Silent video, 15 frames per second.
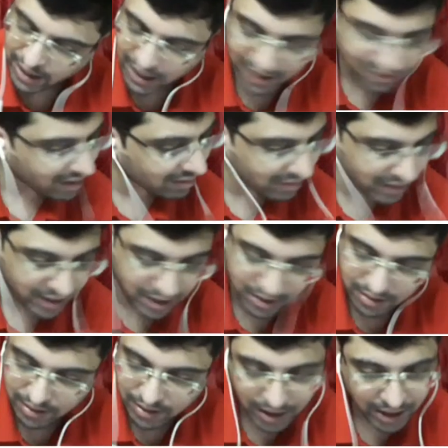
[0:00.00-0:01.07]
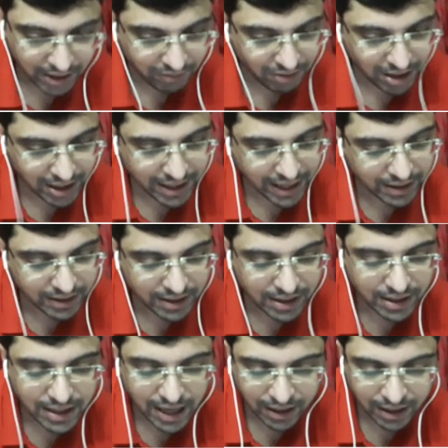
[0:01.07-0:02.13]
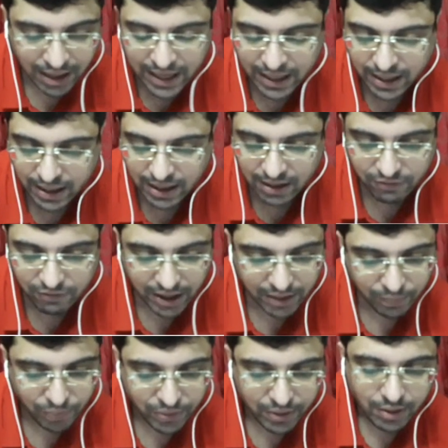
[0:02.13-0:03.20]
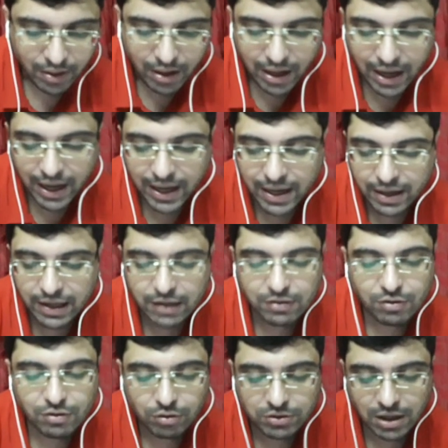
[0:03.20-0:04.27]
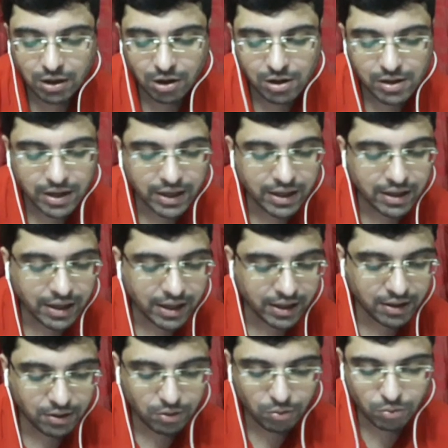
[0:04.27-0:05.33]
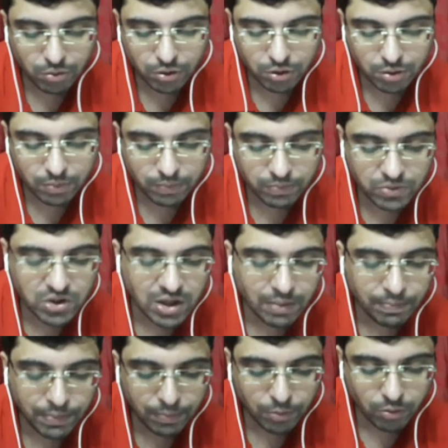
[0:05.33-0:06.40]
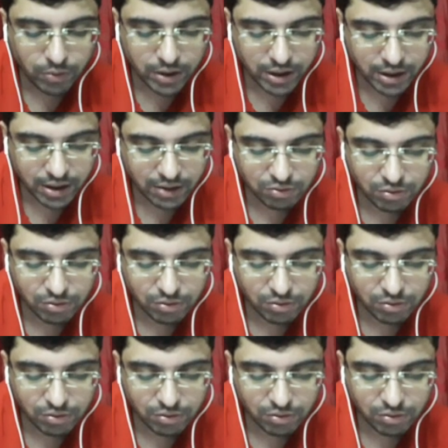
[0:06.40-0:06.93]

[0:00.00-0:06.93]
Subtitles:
As I said, he will get the attack knight e5, and his rooks are already ready to jump up over here.